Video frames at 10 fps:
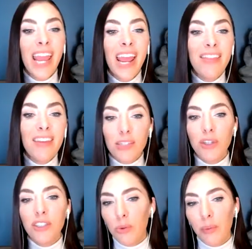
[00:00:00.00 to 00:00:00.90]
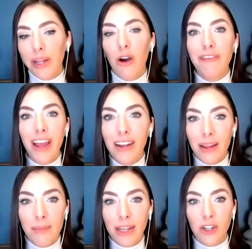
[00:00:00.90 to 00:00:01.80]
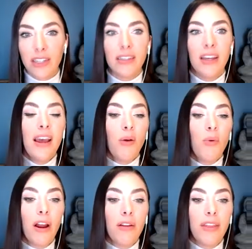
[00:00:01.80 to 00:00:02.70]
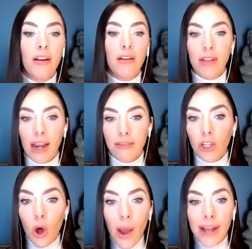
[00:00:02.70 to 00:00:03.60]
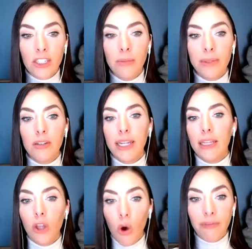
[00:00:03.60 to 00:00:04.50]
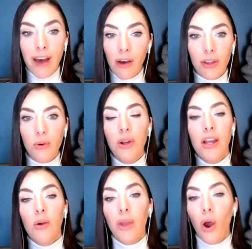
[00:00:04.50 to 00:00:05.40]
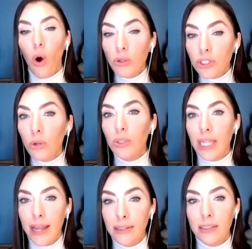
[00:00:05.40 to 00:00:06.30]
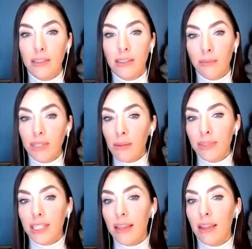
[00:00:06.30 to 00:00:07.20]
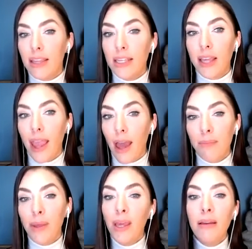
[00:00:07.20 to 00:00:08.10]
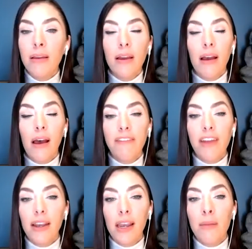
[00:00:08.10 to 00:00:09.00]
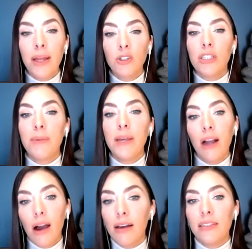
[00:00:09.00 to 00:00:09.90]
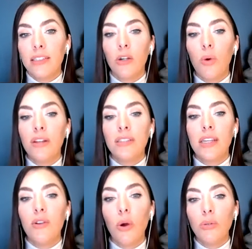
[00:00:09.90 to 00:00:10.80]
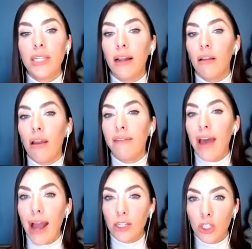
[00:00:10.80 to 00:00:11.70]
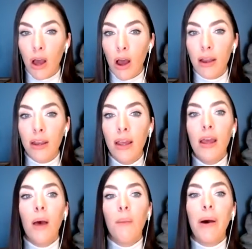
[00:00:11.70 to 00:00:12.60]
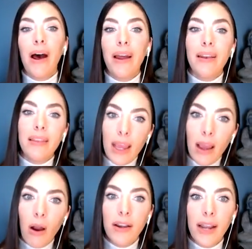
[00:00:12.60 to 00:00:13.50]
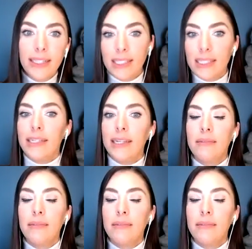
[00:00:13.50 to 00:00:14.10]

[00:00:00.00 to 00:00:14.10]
And then these ones are what we call vanity metrics, where they're kind of low actionability, low value. We also tend to sometimes say that these can be uh, vanity metrics because they're ones that you don't take a lot of action on, but they are nice to see.